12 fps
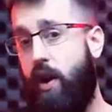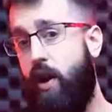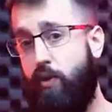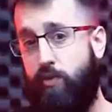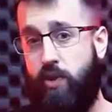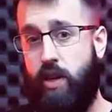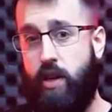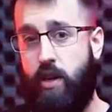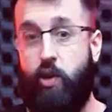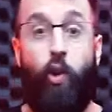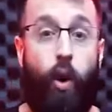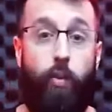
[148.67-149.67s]
of the
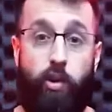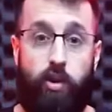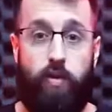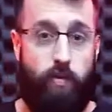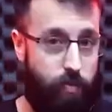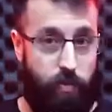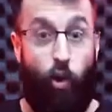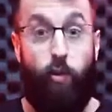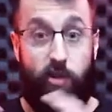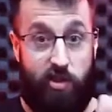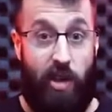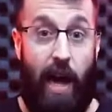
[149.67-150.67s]

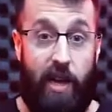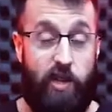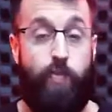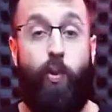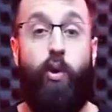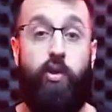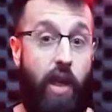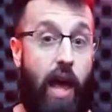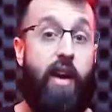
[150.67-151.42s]
normal size board, the